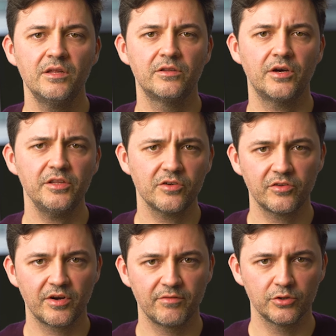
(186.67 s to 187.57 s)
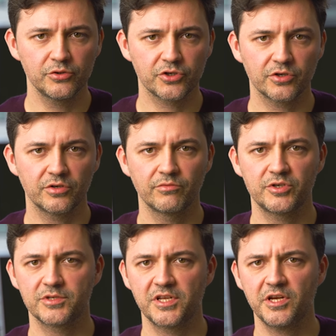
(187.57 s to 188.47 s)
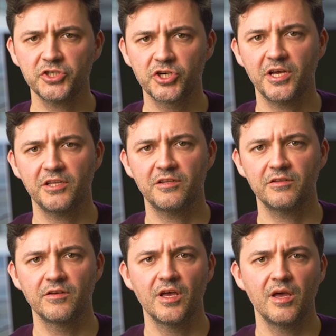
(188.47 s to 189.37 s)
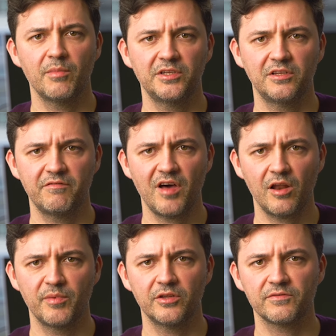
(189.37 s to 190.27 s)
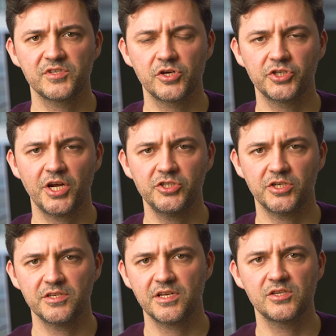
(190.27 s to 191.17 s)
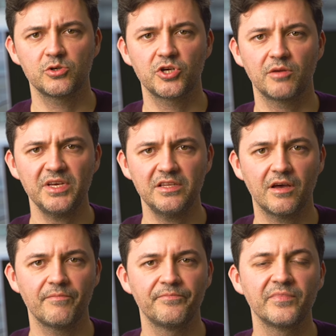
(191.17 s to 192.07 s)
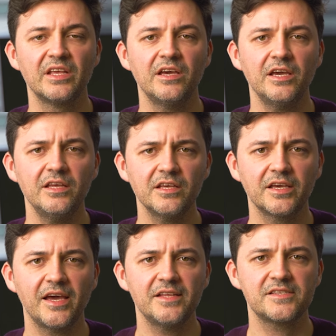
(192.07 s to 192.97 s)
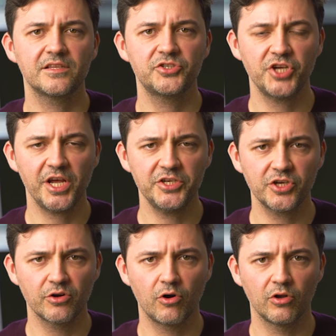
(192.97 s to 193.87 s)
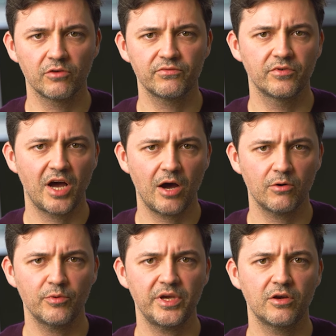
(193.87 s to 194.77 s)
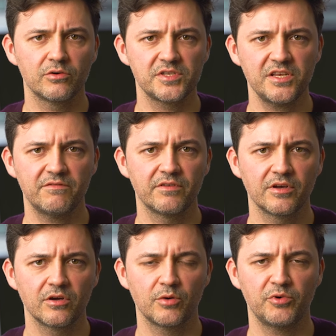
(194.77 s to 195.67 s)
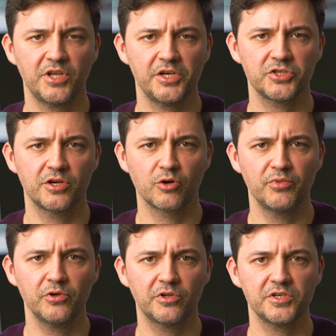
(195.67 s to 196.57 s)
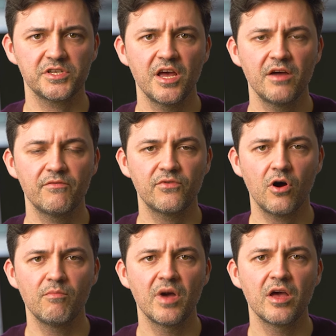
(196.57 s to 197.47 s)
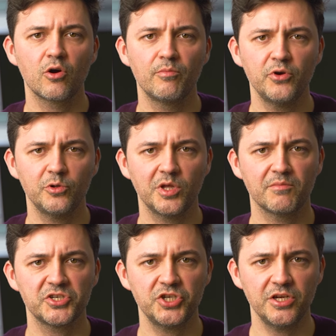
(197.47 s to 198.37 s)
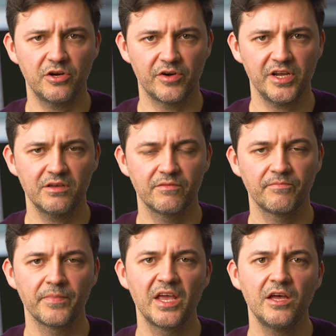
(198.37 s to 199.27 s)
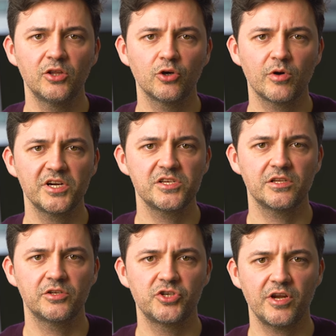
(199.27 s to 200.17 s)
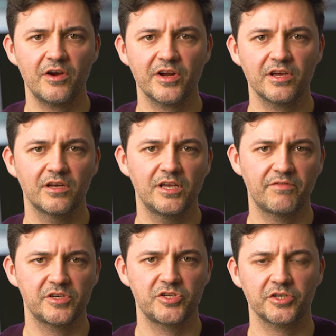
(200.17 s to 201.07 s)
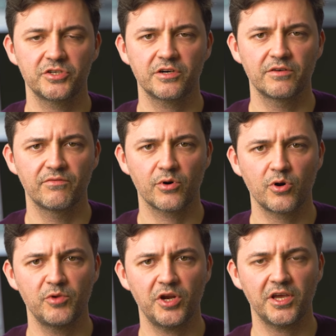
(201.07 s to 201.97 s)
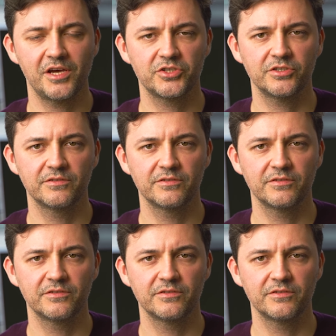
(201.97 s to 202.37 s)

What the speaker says: The Internet revolution, which was initiated by the development of search engines and social media, indicates the changing role of how we conceive computation in computers from computing machinery towards the generic infrastructure for communication.